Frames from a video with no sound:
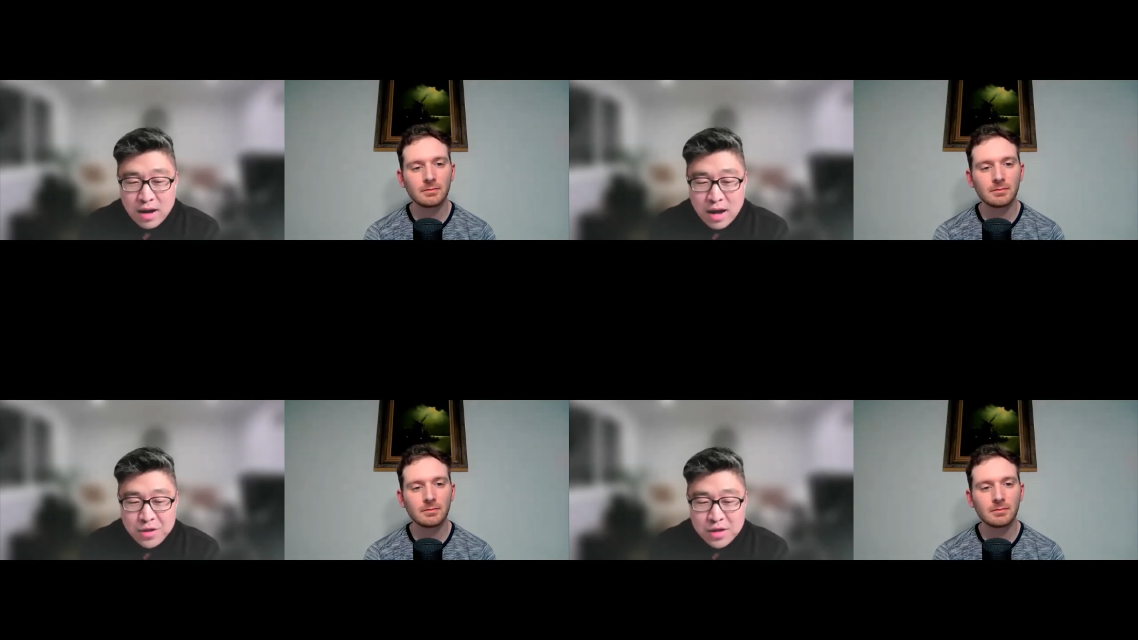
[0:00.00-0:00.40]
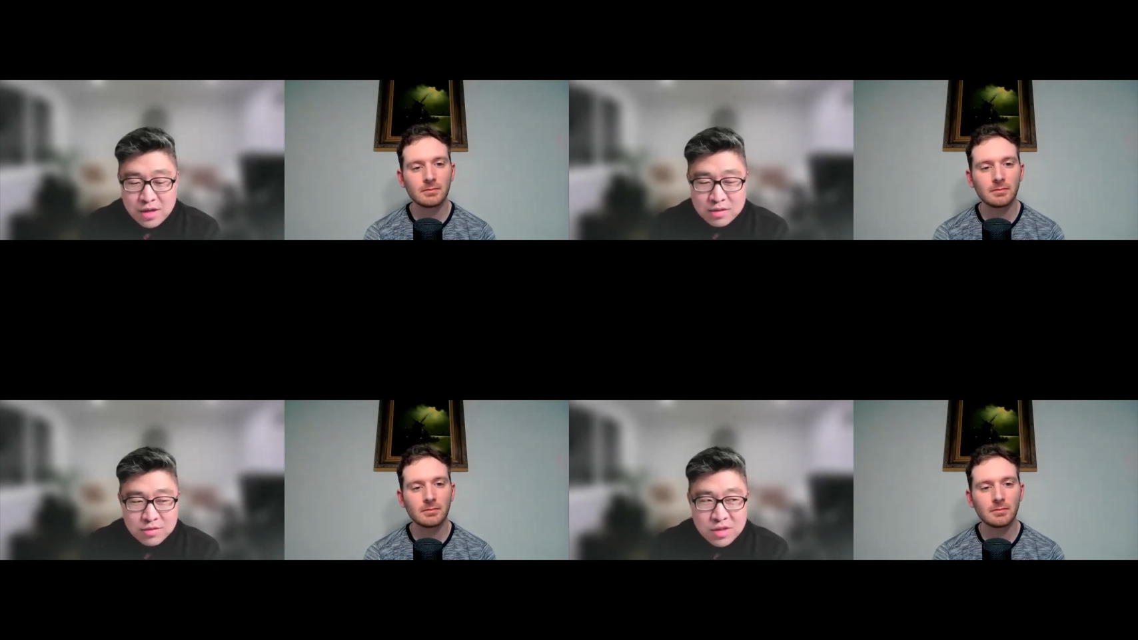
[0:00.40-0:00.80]
Speaker 1: I think
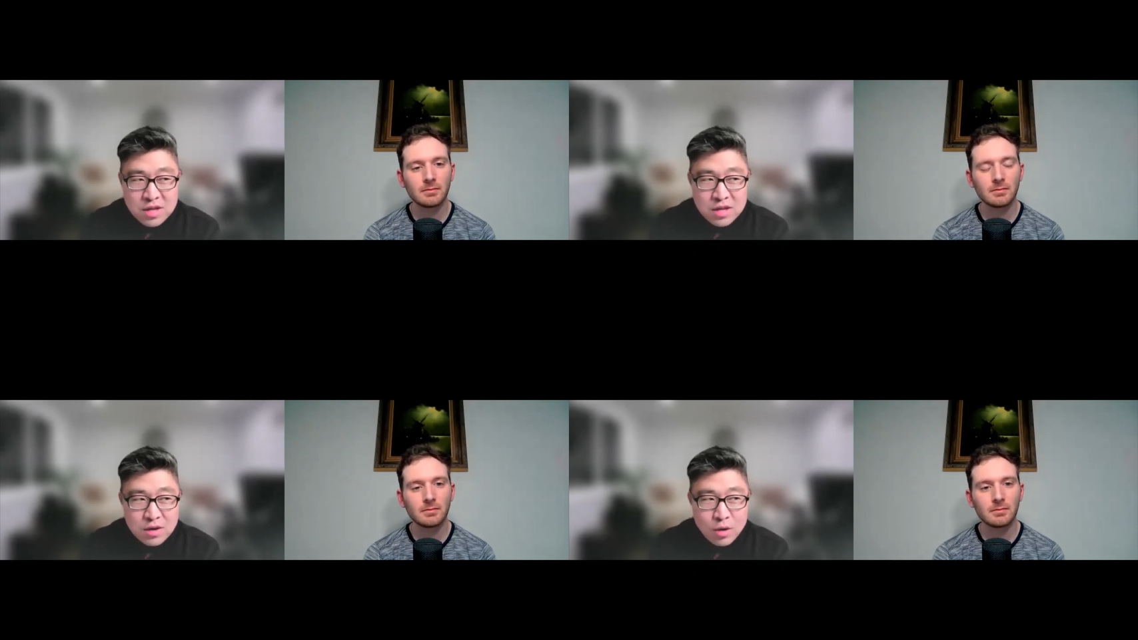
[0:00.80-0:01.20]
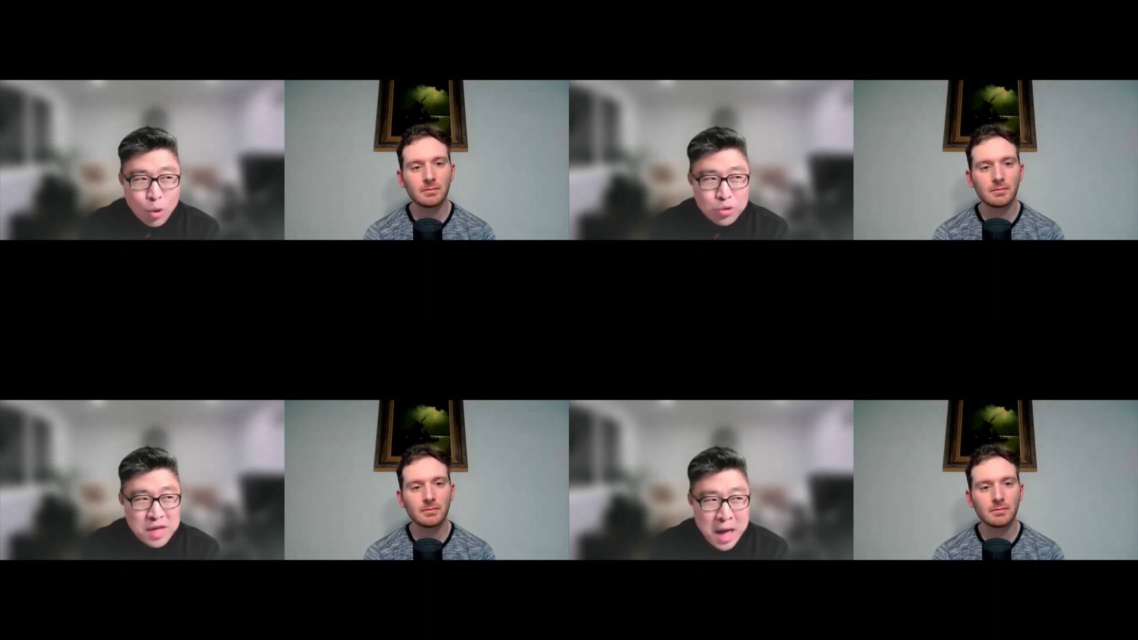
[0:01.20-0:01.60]
it's the
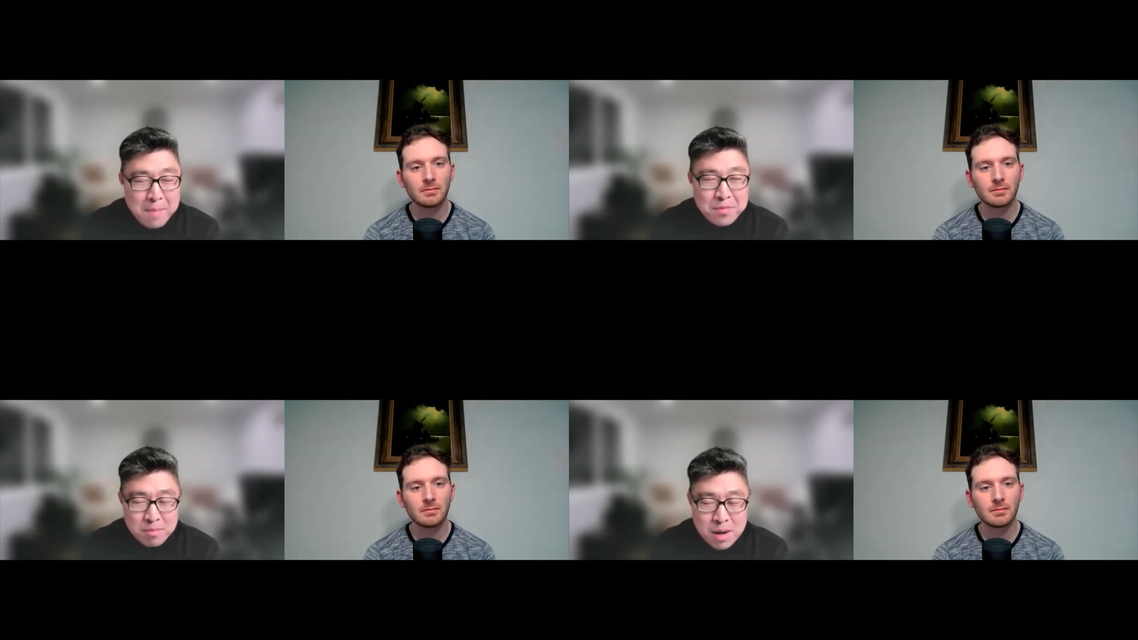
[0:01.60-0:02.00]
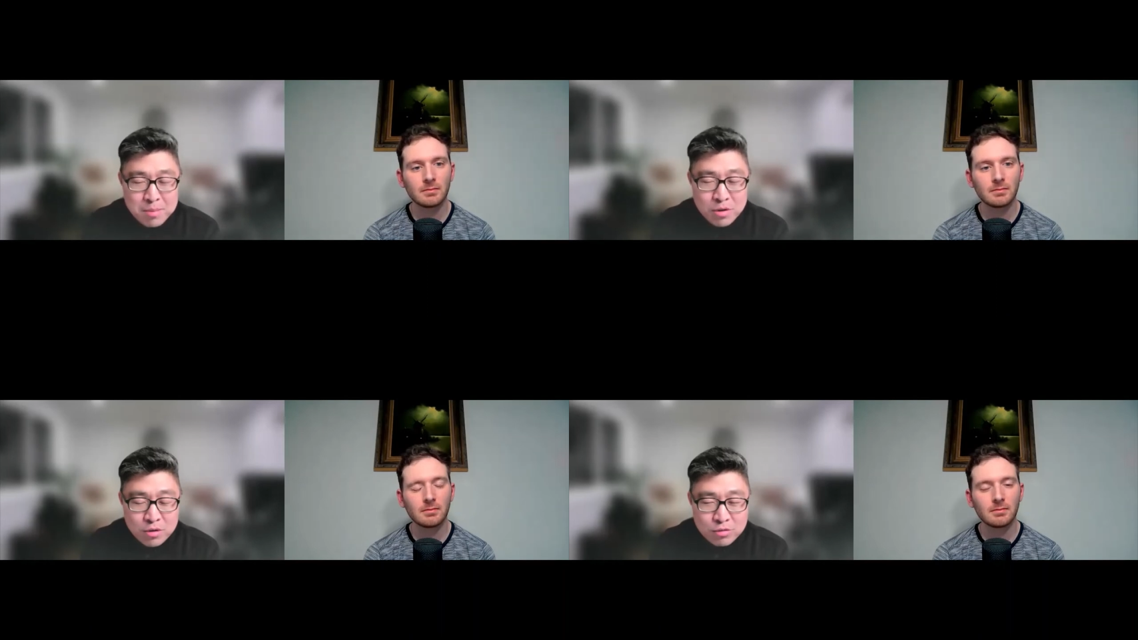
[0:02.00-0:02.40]
old cabinet
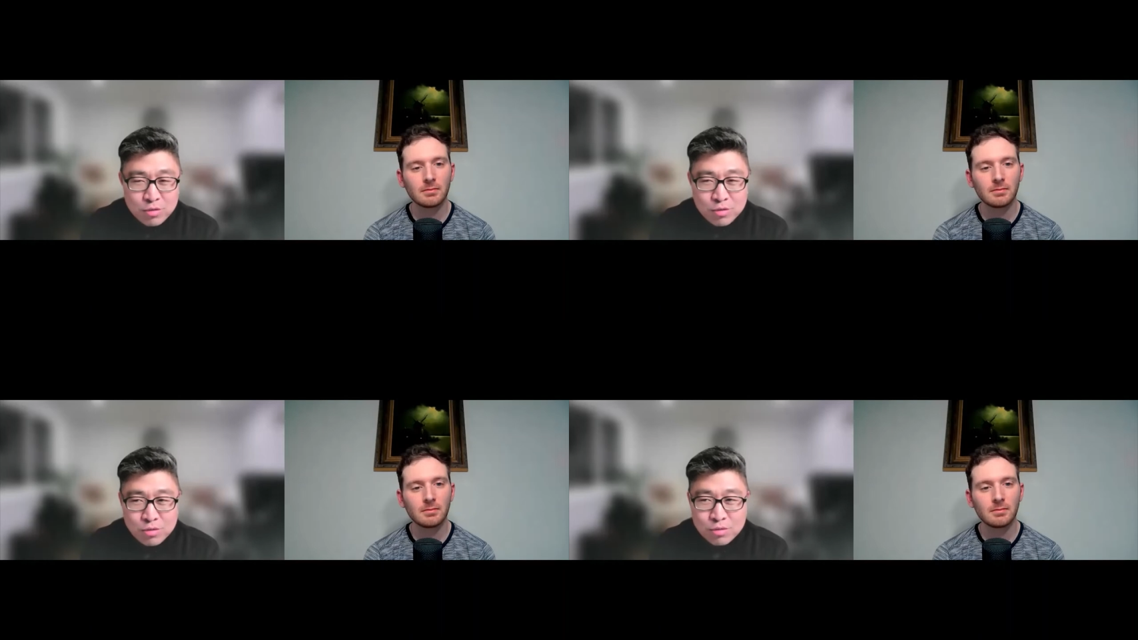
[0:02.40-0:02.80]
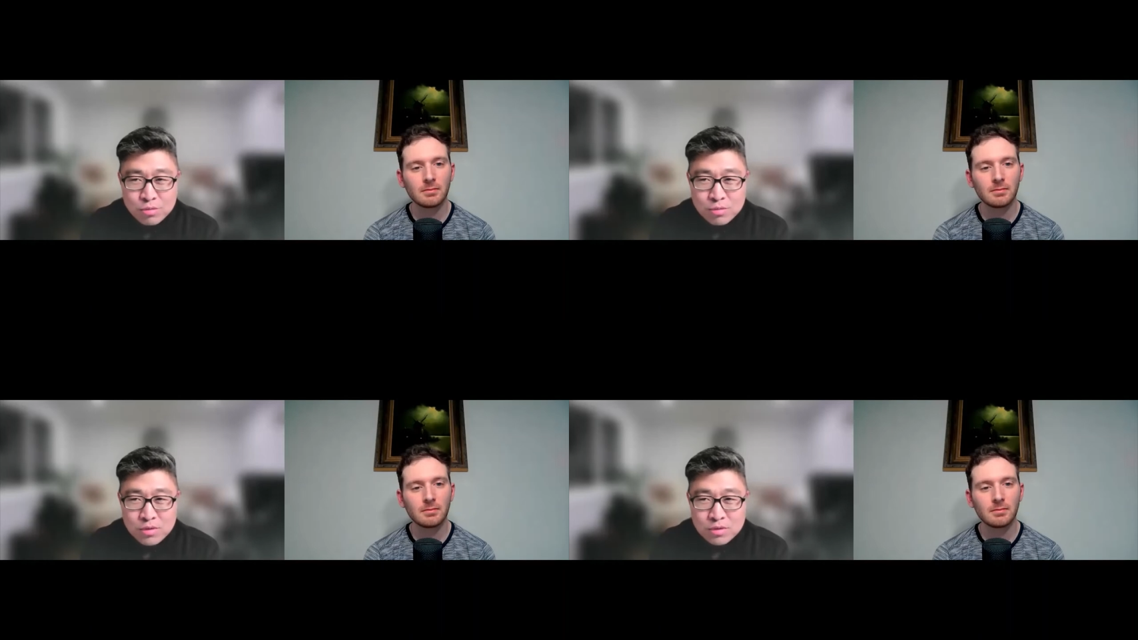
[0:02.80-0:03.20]
members who